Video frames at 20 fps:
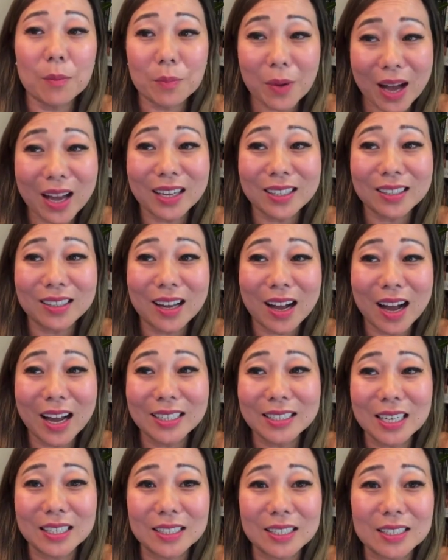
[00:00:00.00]
But
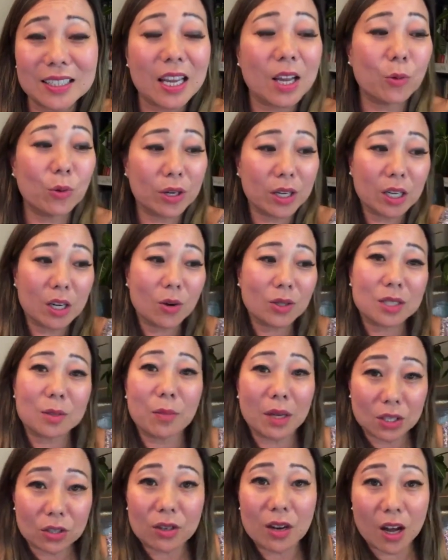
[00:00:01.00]
I tend to say, well, it's a
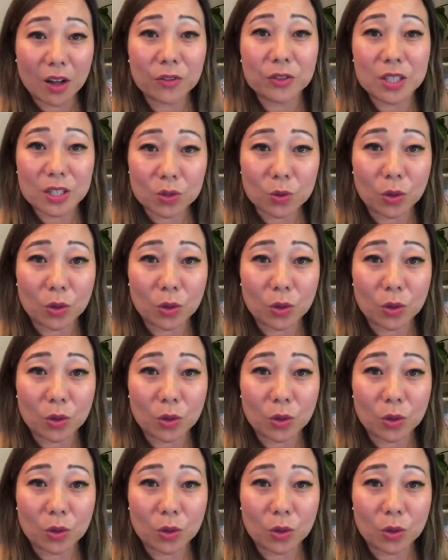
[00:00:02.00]
mental health